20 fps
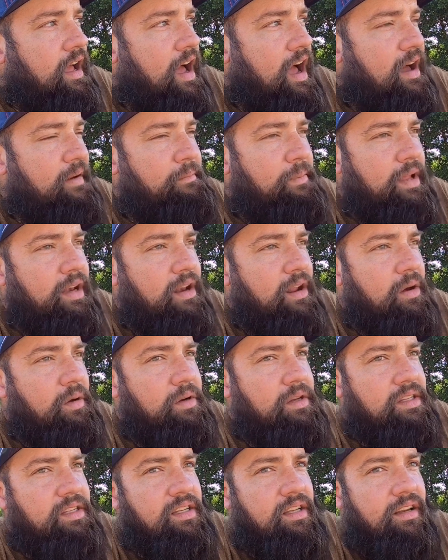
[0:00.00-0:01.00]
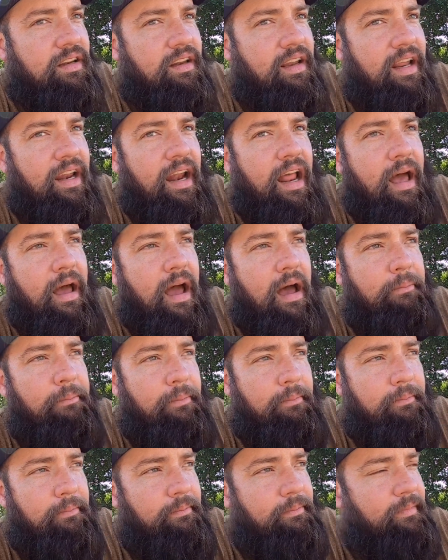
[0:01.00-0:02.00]
I've been noticing,
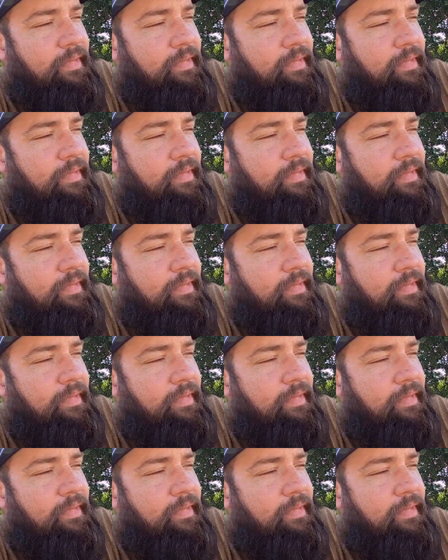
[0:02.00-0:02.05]
and